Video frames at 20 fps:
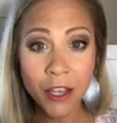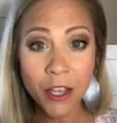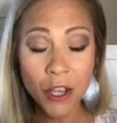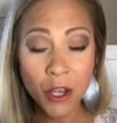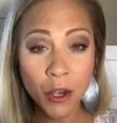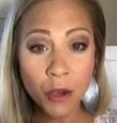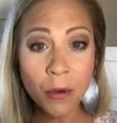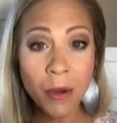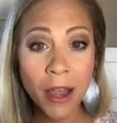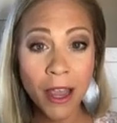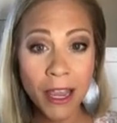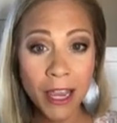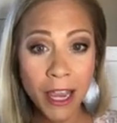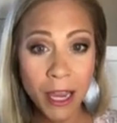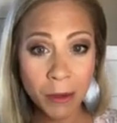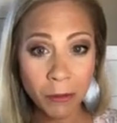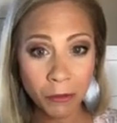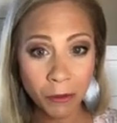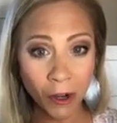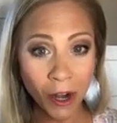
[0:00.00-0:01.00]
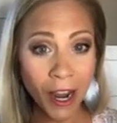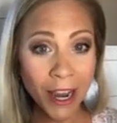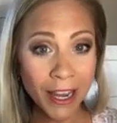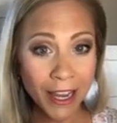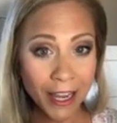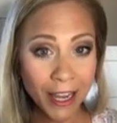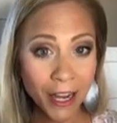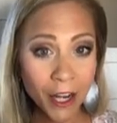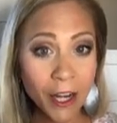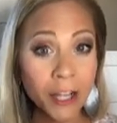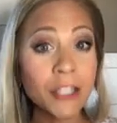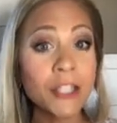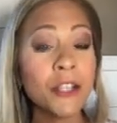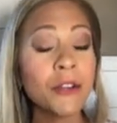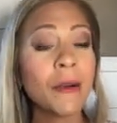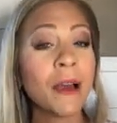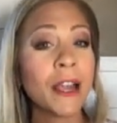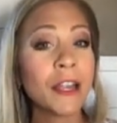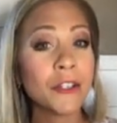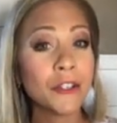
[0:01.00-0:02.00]
Who I am right here is who
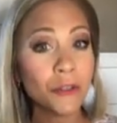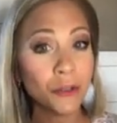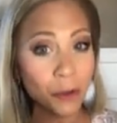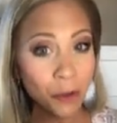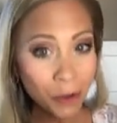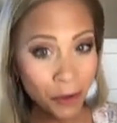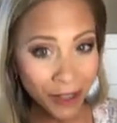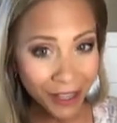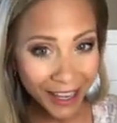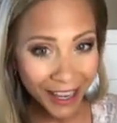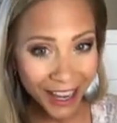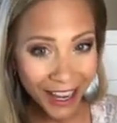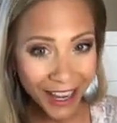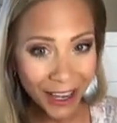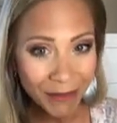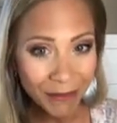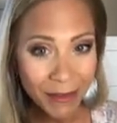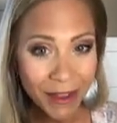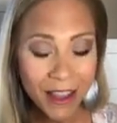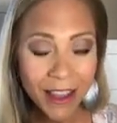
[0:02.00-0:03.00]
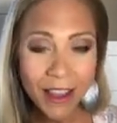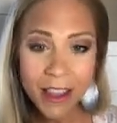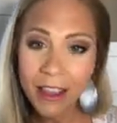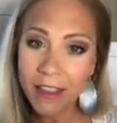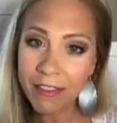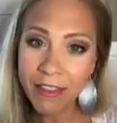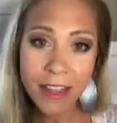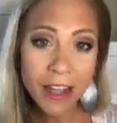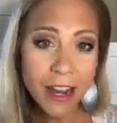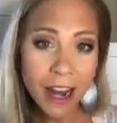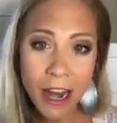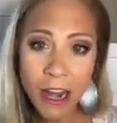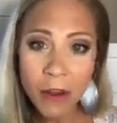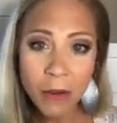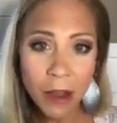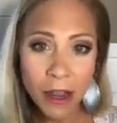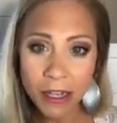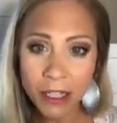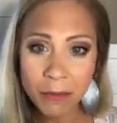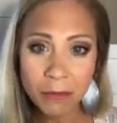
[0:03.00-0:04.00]
I truly am. Then I
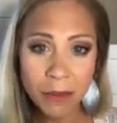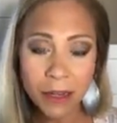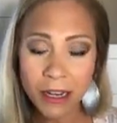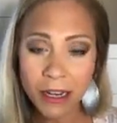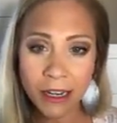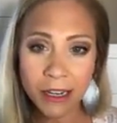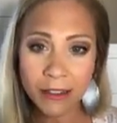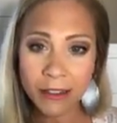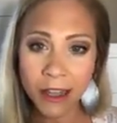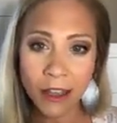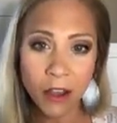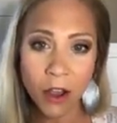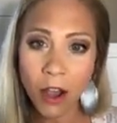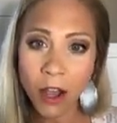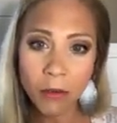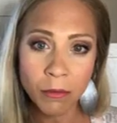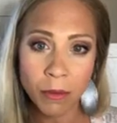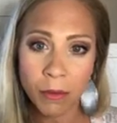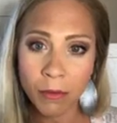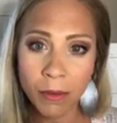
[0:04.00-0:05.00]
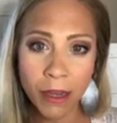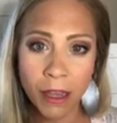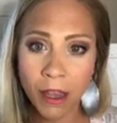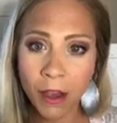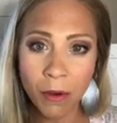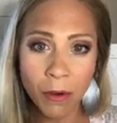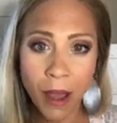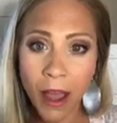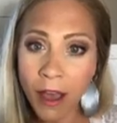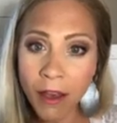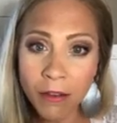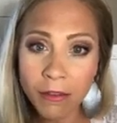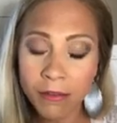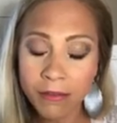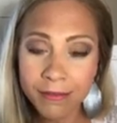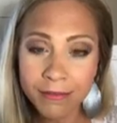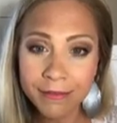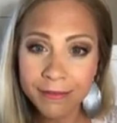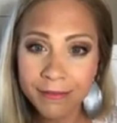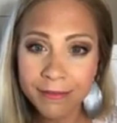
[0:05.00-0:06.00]
don't have to put anything on when we go out,
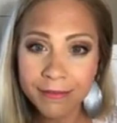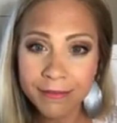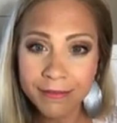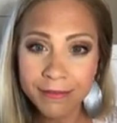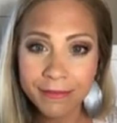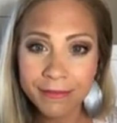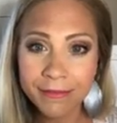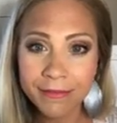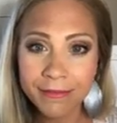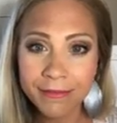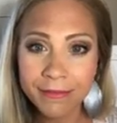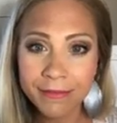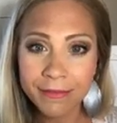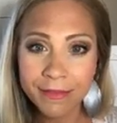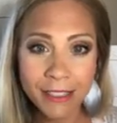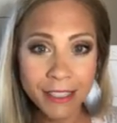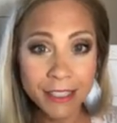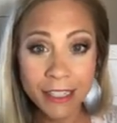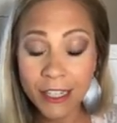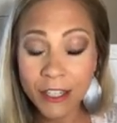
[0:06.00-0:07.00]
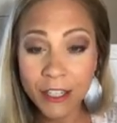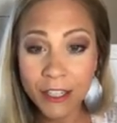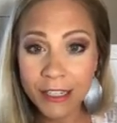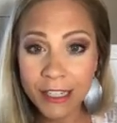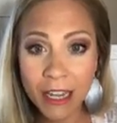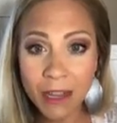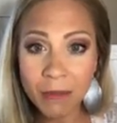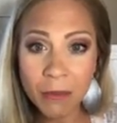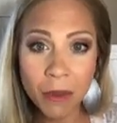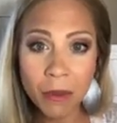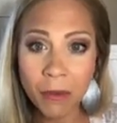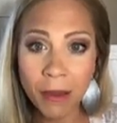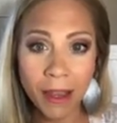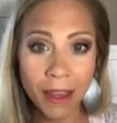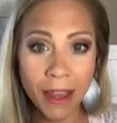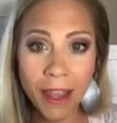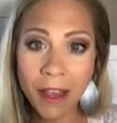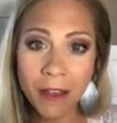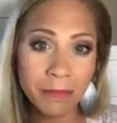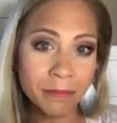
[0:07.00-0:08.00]
because I just am who I
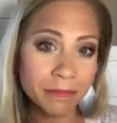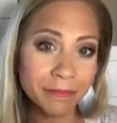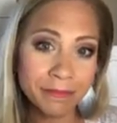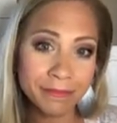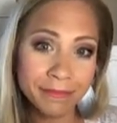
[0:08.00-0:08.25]
am.